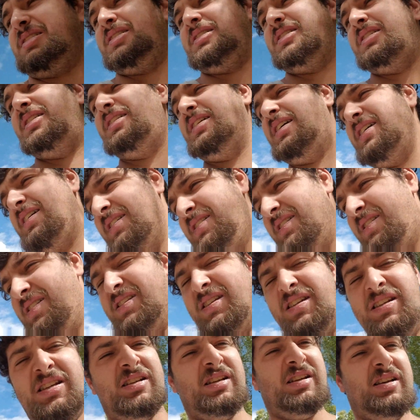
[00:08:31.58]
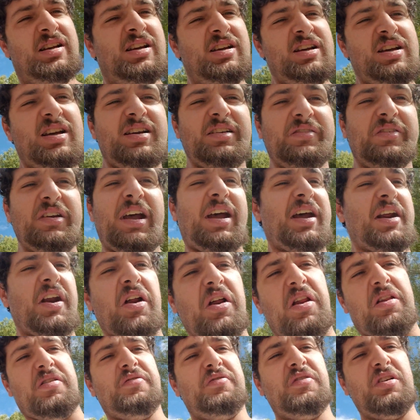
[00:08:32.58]
and a NES. I've had
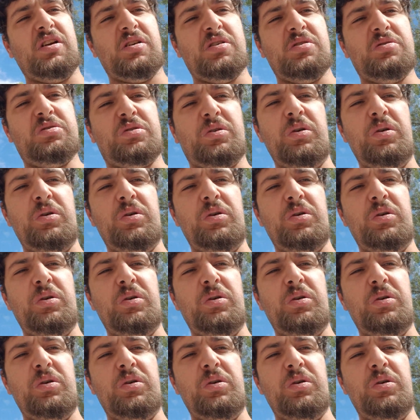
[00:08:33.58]
all of those.